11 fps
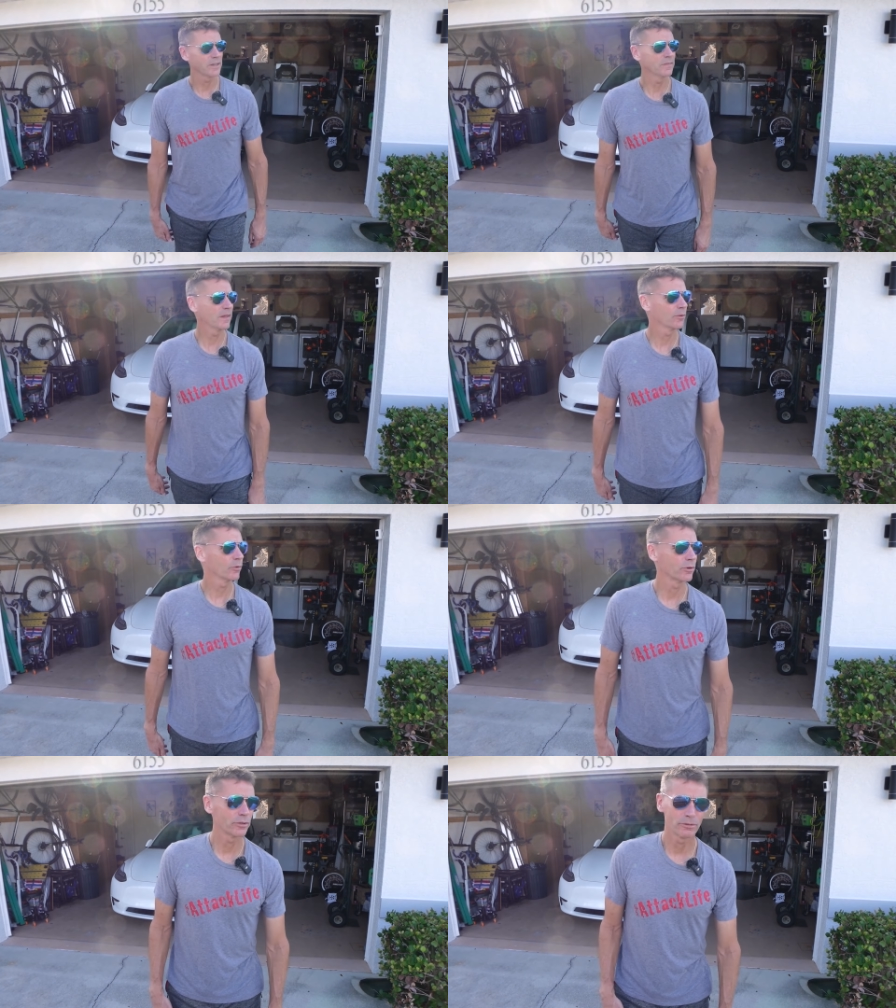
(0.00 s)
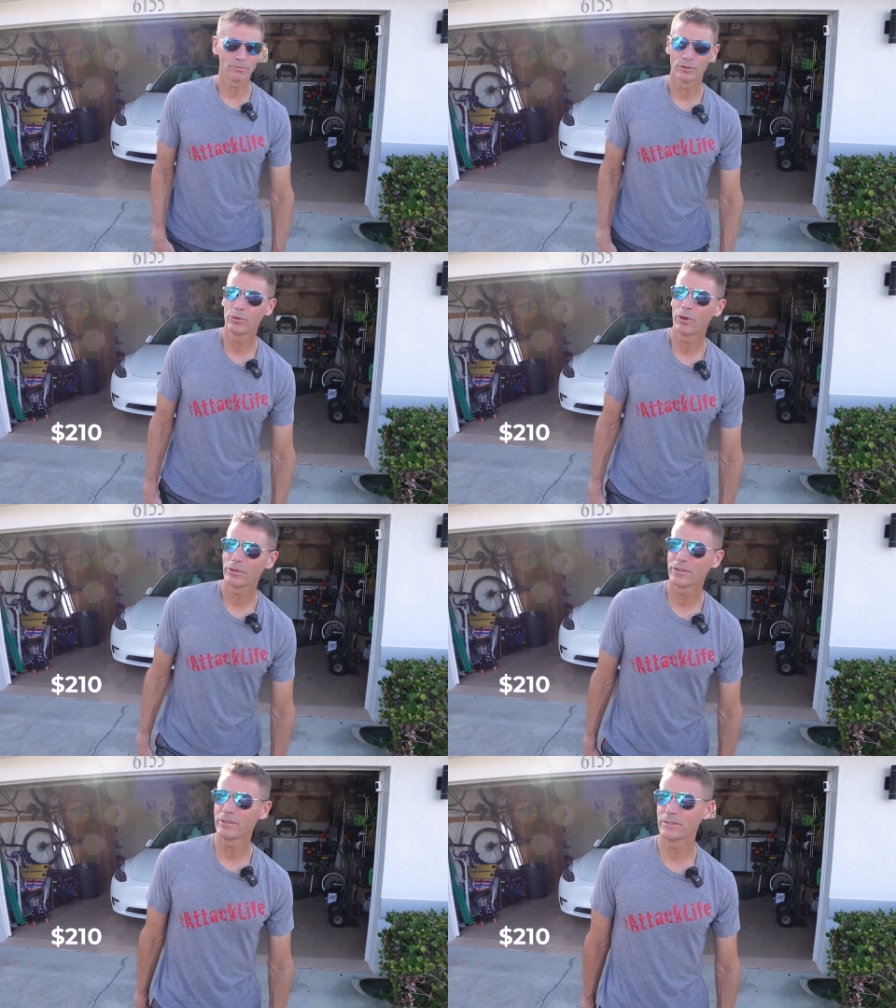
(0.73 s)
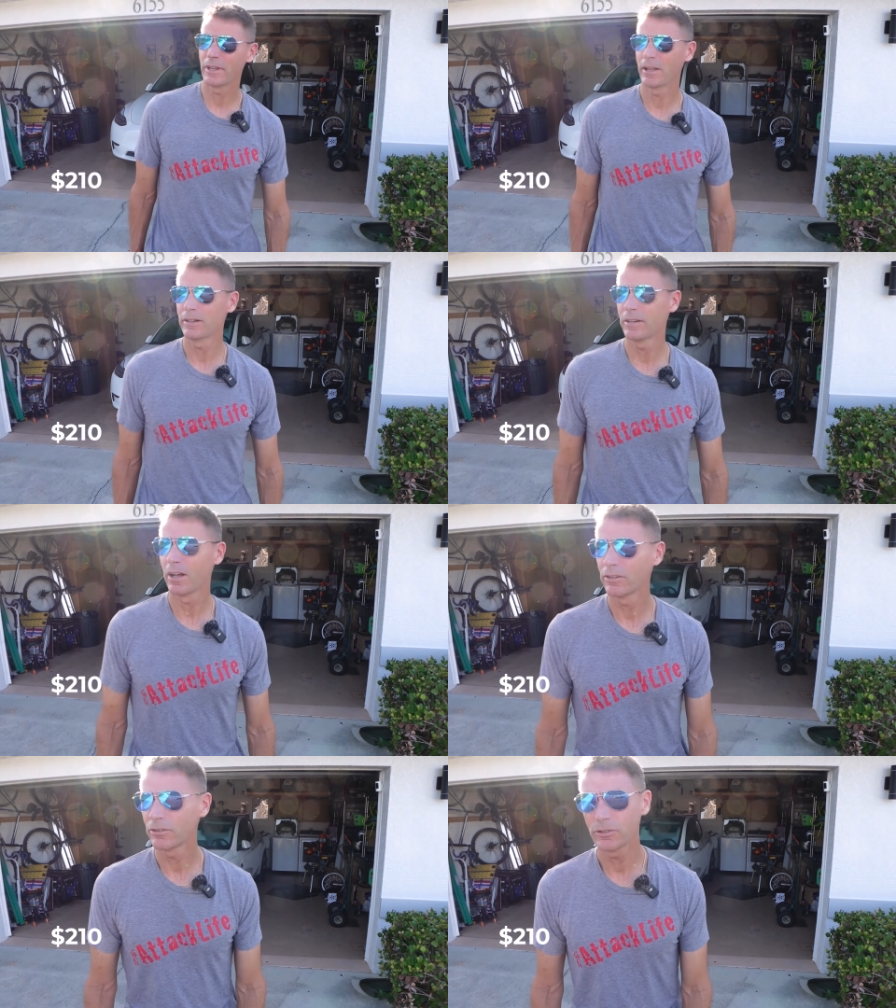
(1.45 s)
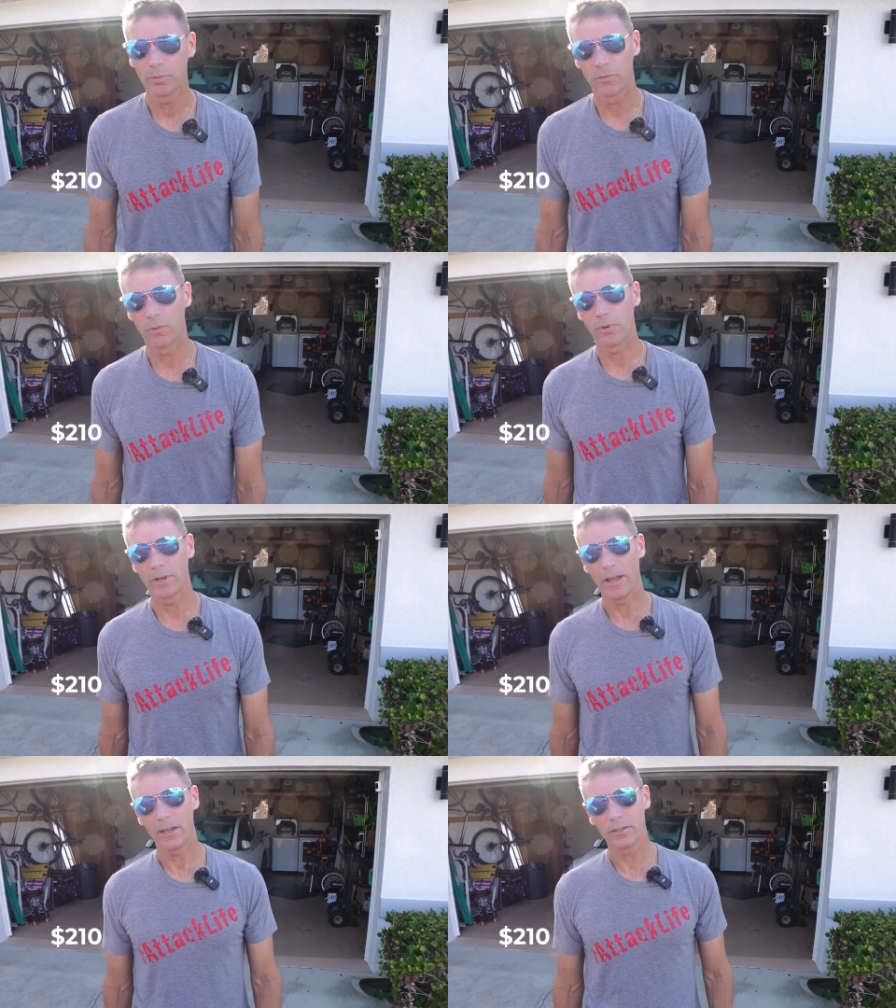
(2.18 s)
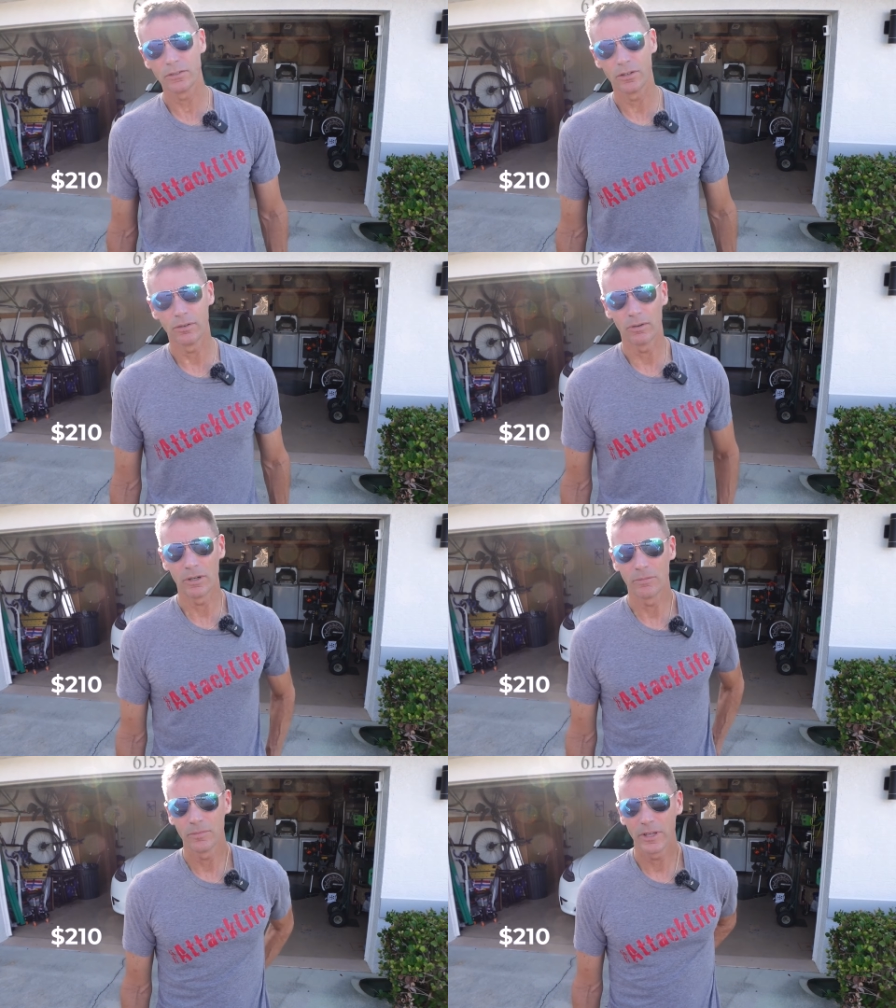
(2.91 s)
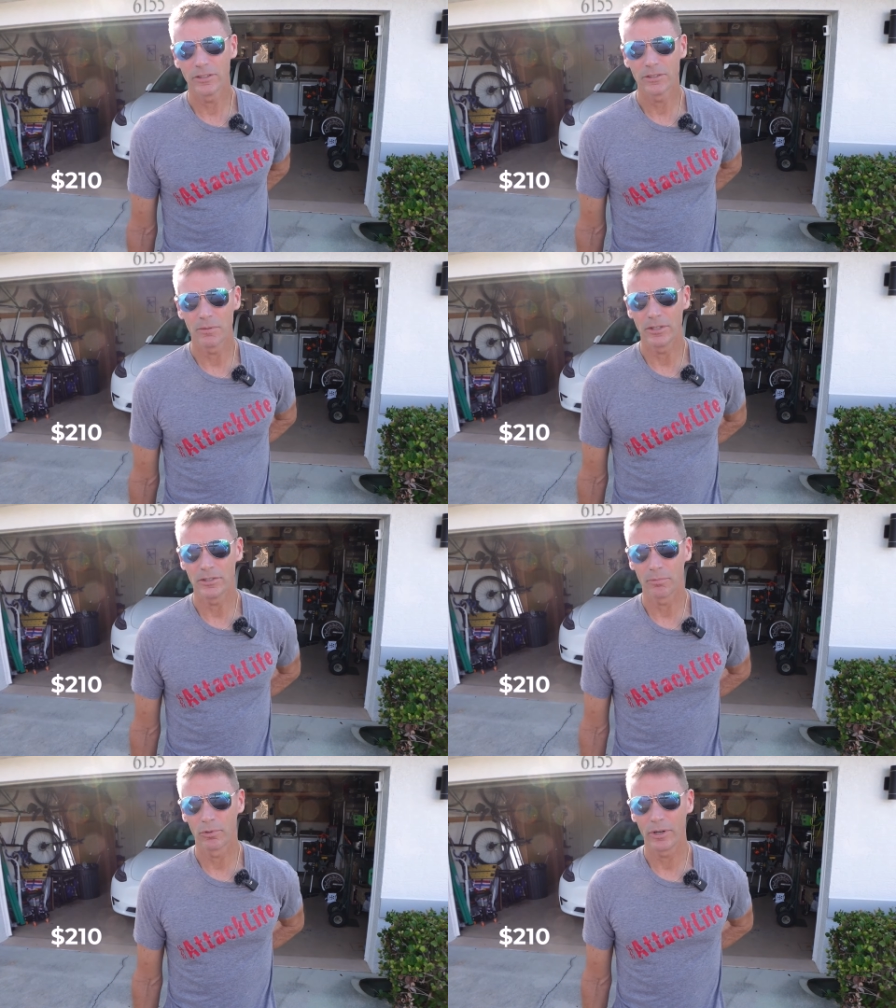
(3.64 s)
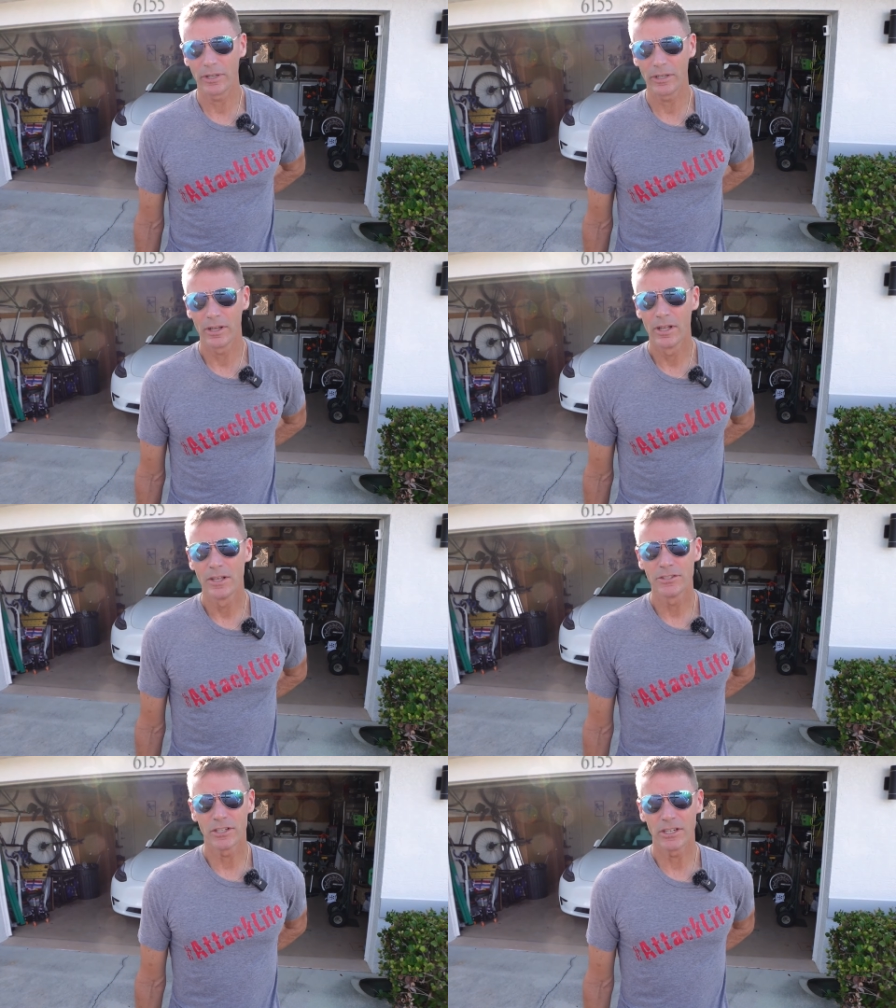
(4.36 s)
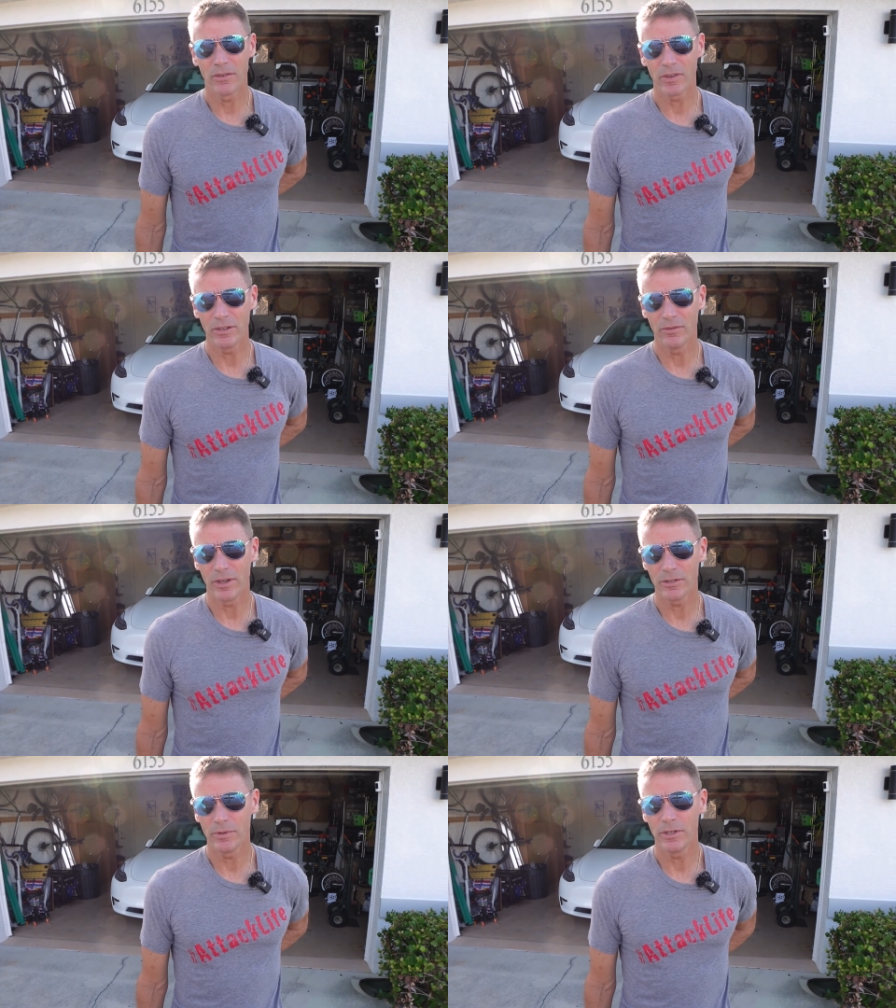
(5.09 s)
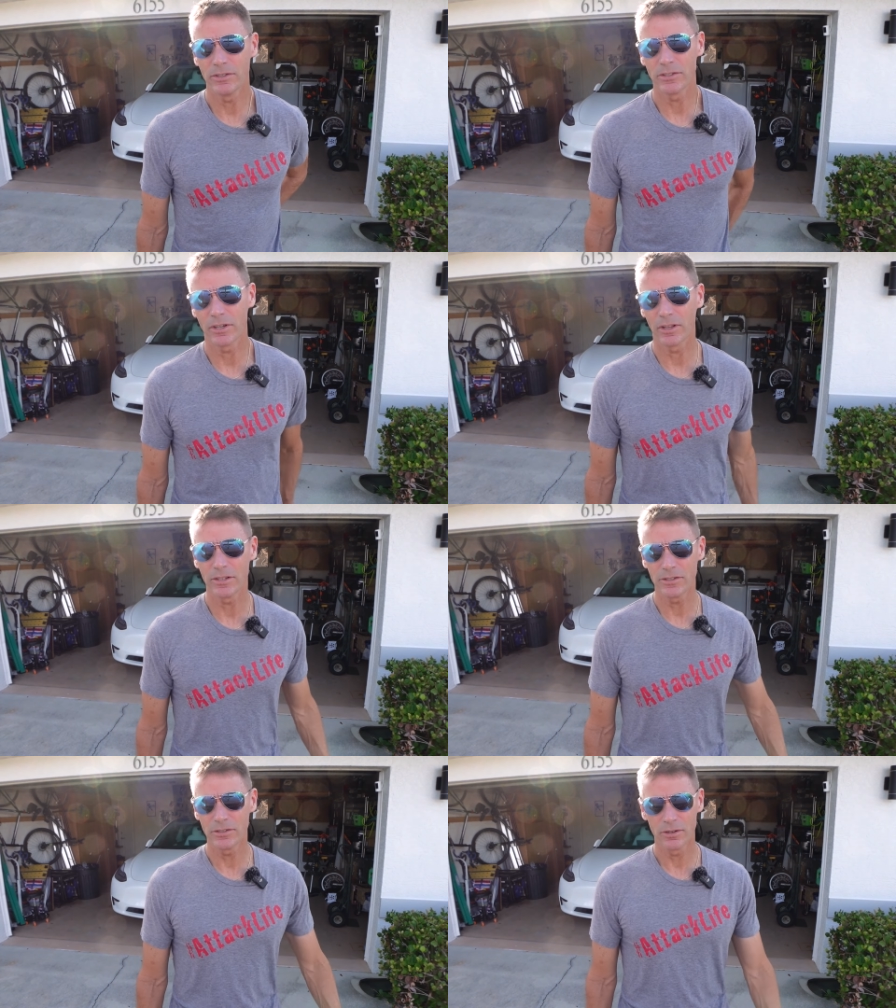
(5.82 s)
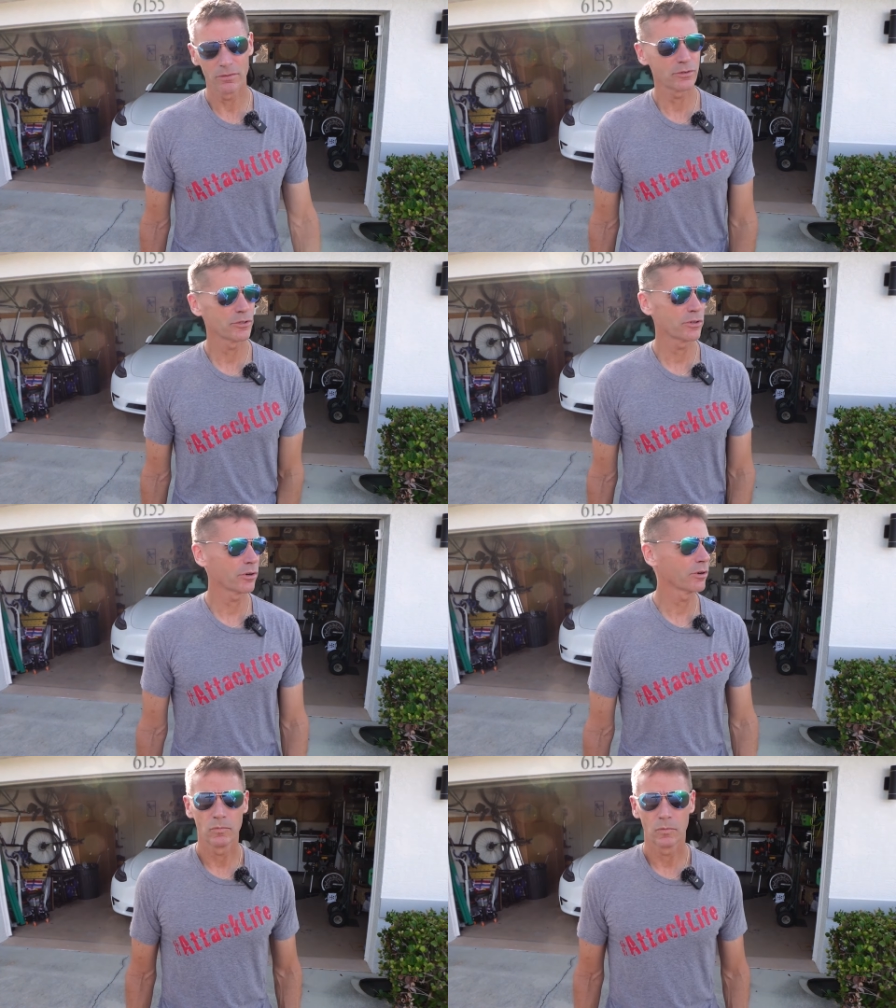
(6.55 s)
and they were two hundred ten dollars before tax. So uh, yeah, it's a, it's a pretty significant investment in sunglasses for sure.